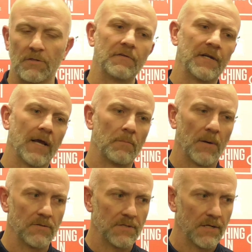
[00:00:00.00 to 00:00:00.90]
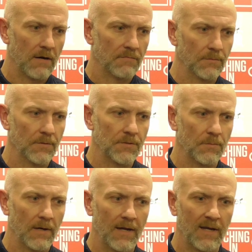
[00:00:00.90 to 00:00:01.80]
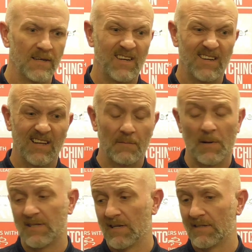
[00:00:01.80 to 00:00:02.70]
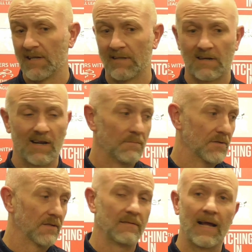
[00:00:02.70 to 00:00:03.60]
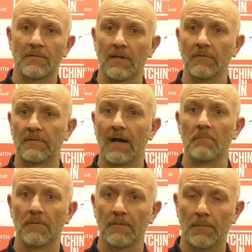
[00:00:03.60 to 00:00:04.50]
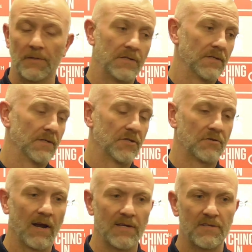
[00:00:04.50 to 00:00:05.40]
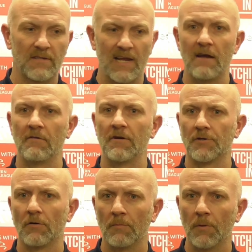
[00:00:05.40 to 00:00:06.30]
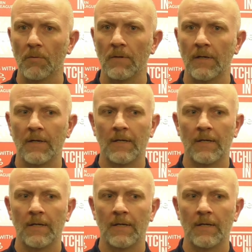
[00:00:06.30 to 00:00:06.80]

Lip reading: there was a video posted afterwards where they basically said the club's an absolute dump, the pitch is a disgrace, the area is horrible,